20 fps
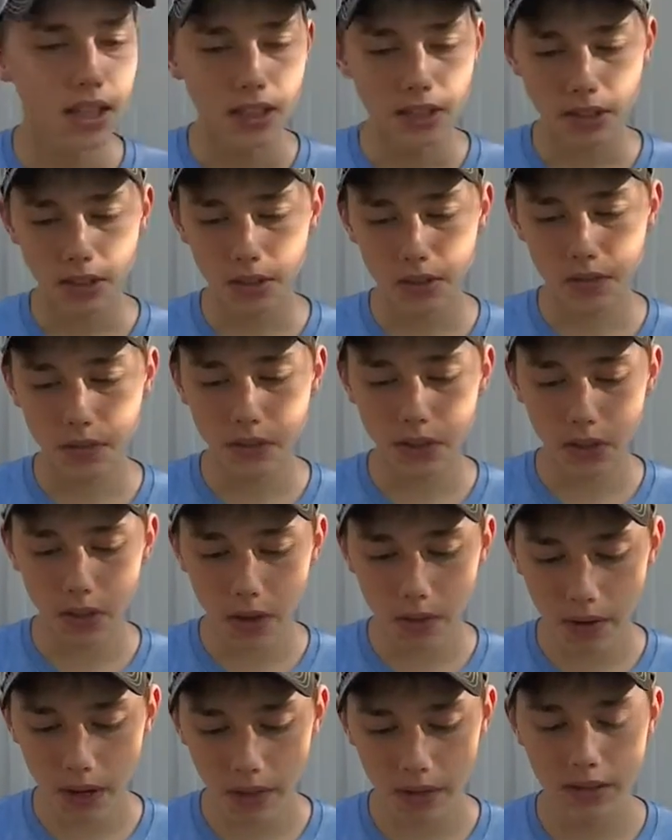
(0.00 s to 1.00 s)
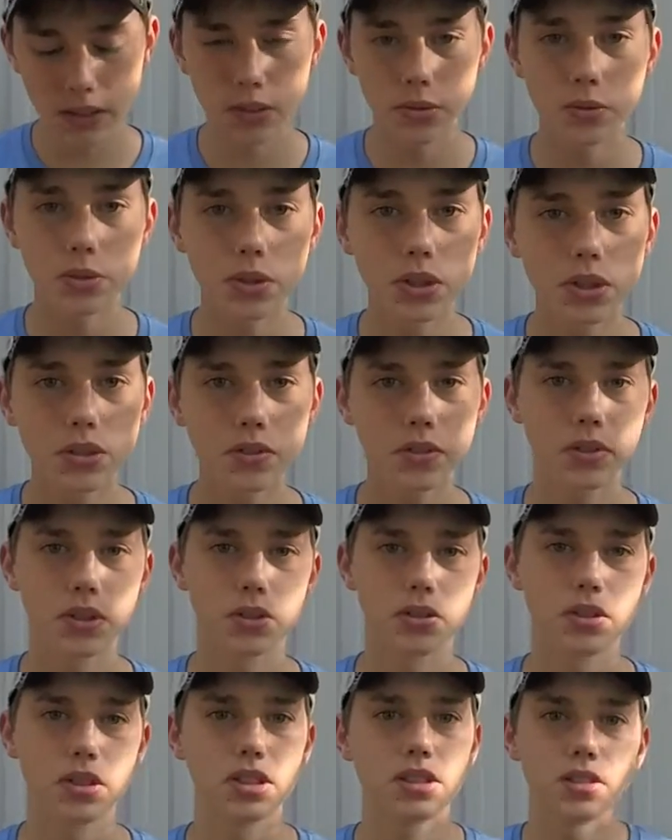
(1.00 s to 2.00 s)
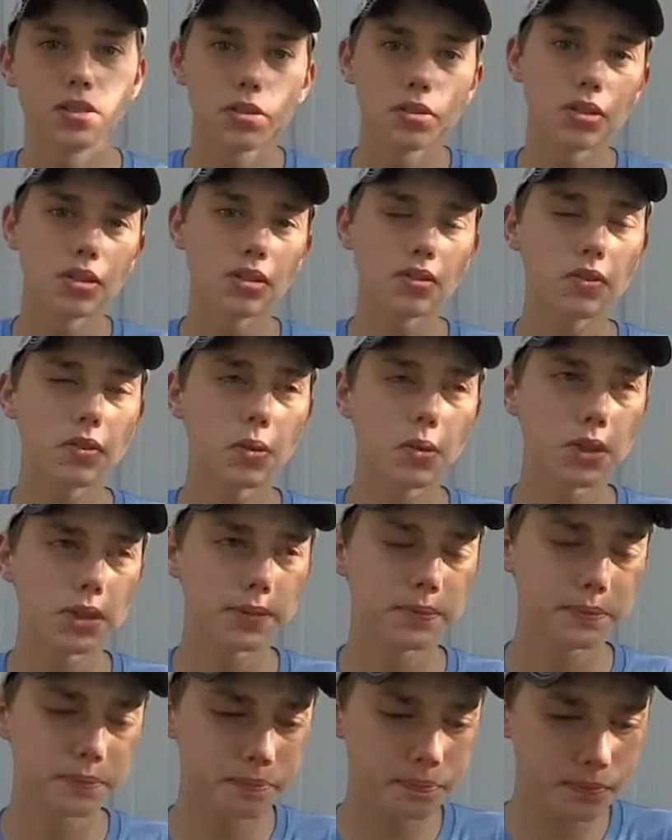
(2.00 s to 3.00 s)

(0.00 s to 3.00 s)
So if you go out and you look for those things, you look for